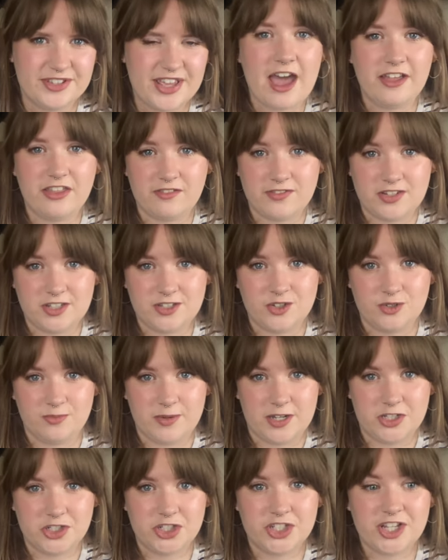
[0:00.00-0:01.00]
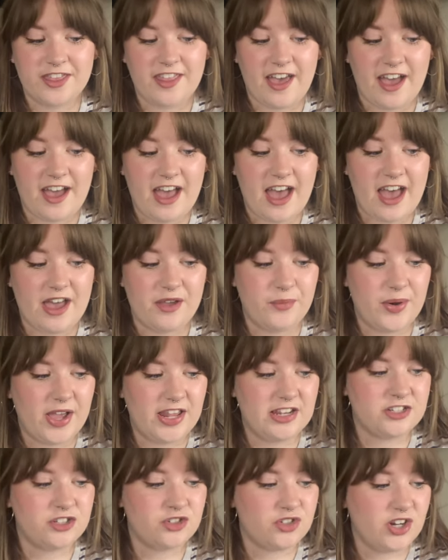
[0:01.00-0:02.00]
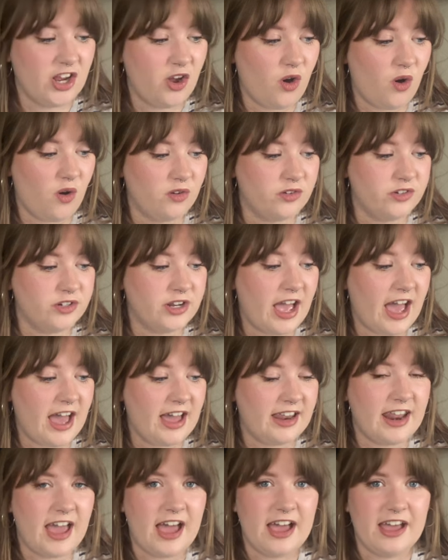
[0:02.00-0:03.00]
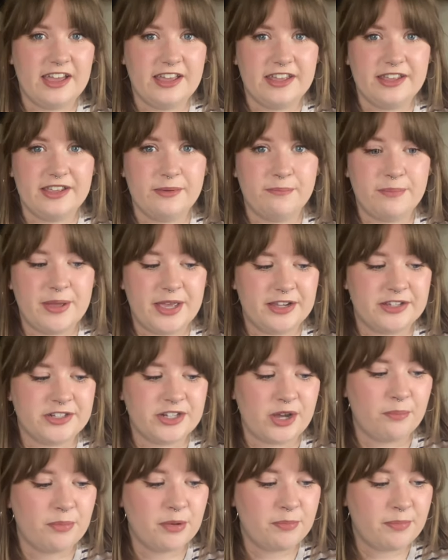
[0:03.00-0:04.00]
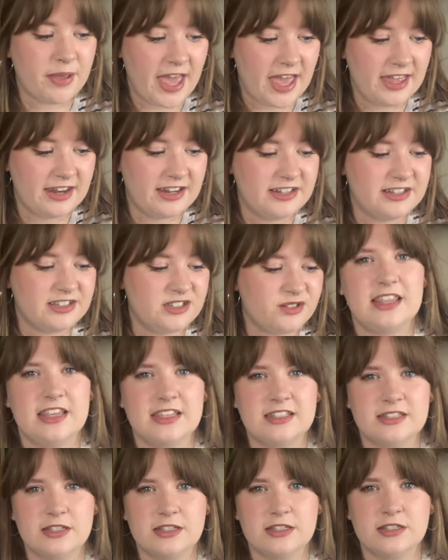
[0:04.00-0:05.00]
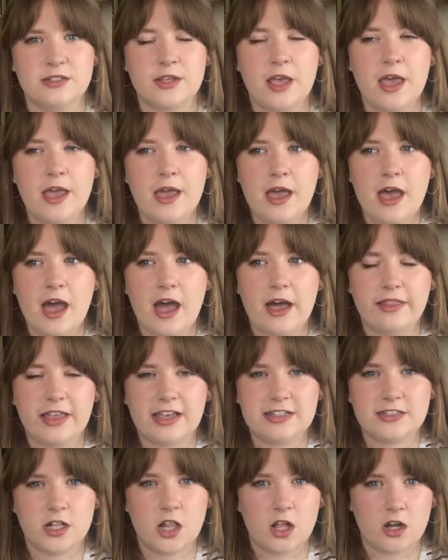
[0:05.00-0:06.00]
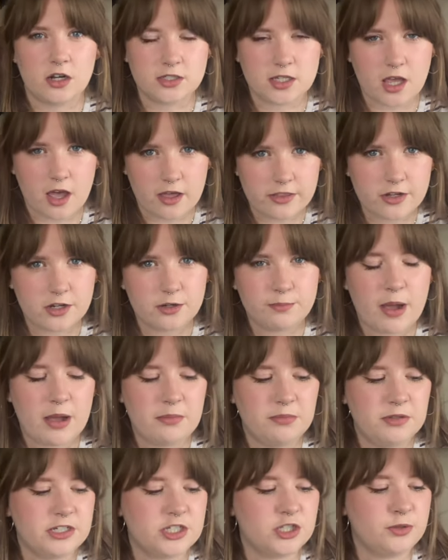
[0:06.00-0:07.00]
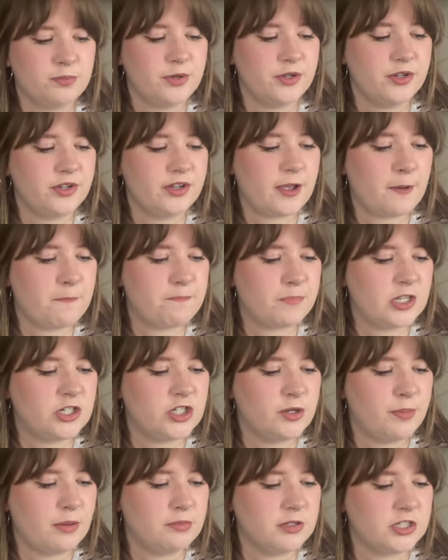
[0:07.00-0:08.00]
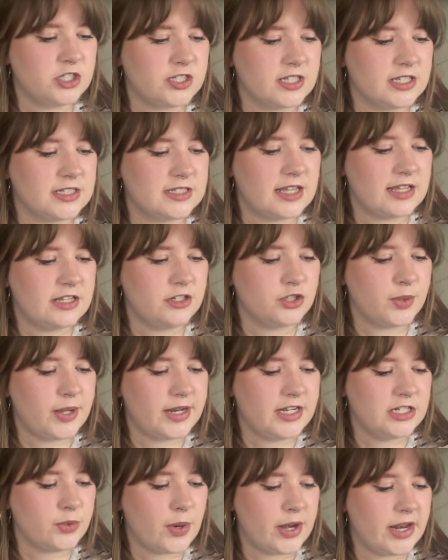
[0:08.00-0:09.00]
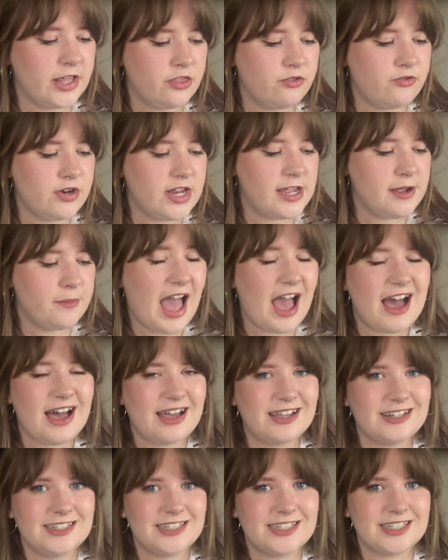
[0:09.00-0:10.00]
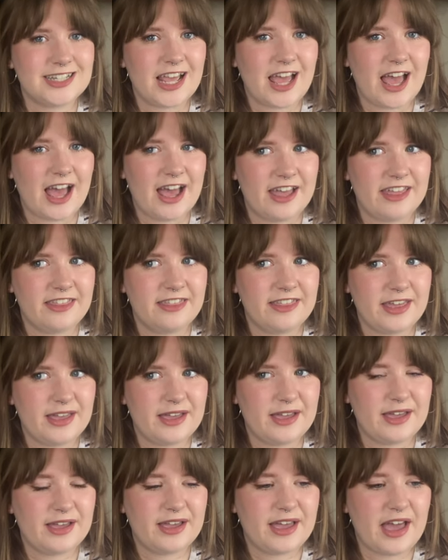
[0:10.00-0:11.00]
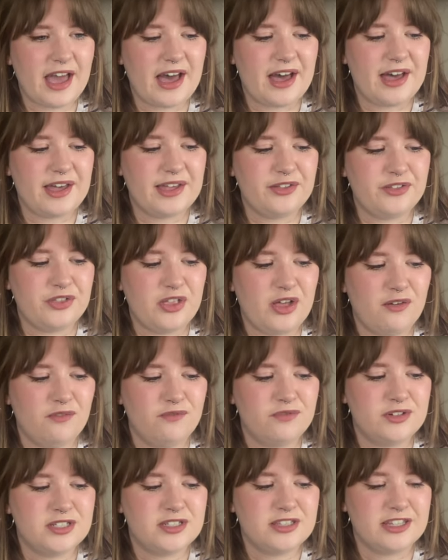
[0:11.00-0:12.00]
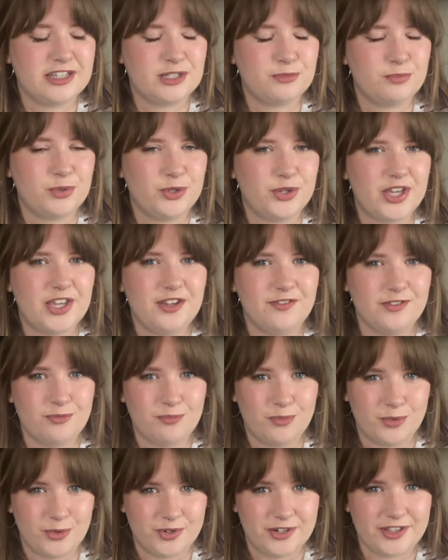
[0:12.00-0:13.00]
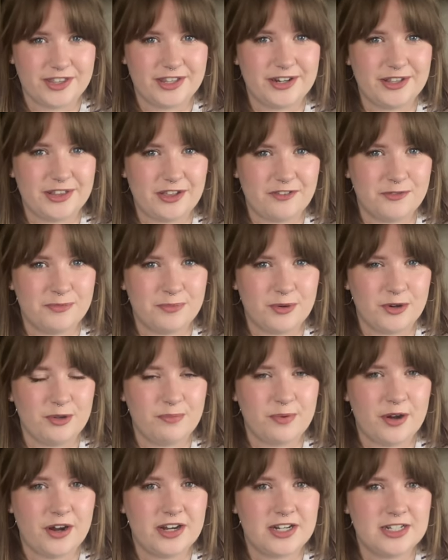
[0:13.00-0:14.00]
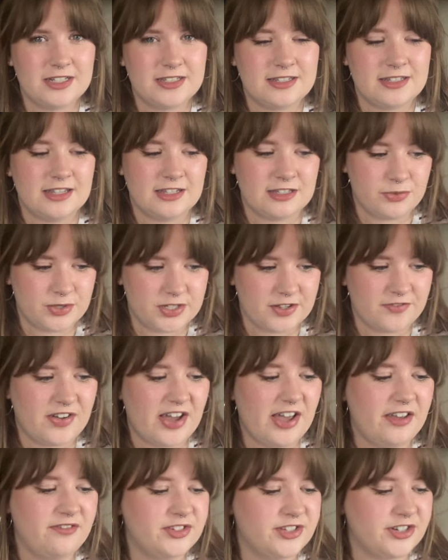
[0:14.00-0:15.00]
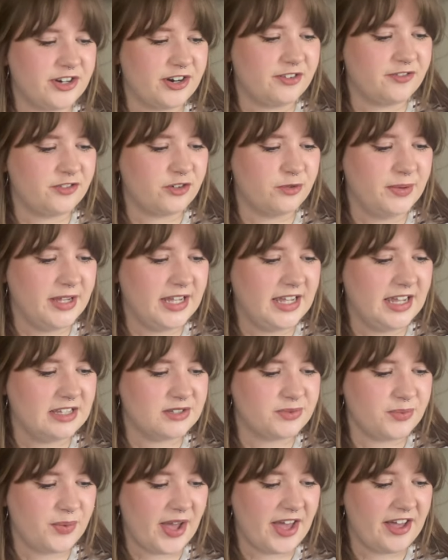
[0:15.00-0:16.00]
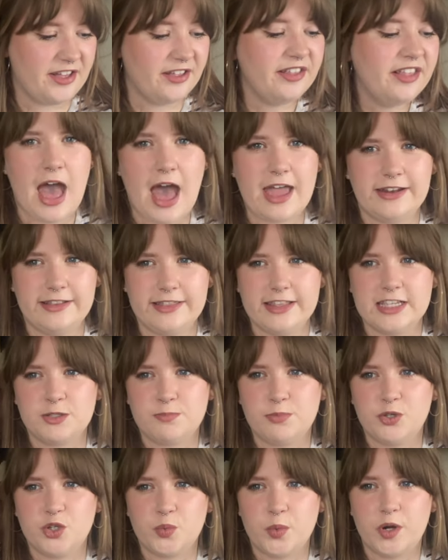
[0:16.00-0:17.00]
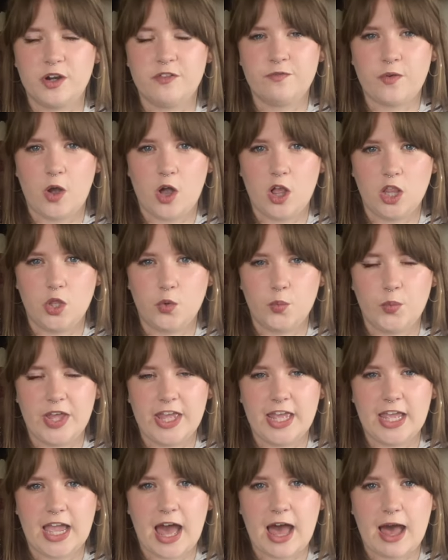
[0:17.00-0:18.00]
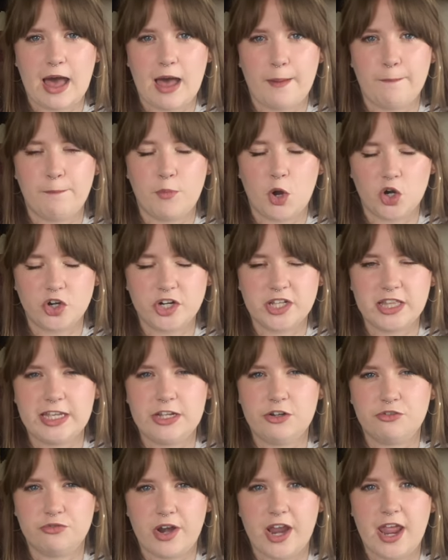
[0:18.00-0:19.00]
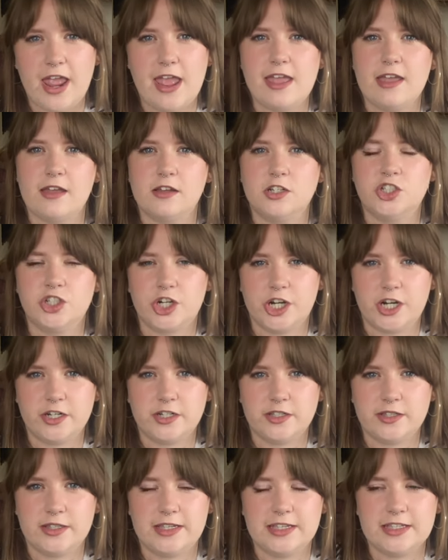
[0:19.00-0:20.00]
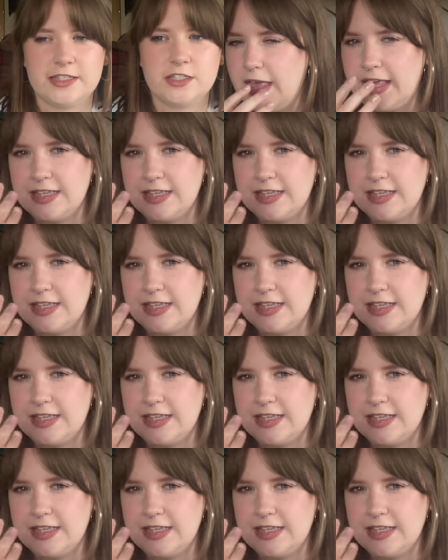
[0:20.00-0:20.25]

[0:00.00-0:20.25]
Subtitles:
I loved it so much that I went straight on and I picked up Penance. This is Eliza Clark's other published book. She published this in 2023, and I think I loved this book even more than I loved Boy Parts. This was a 5-star for me as well. And in this book we're following a morally grey journalist.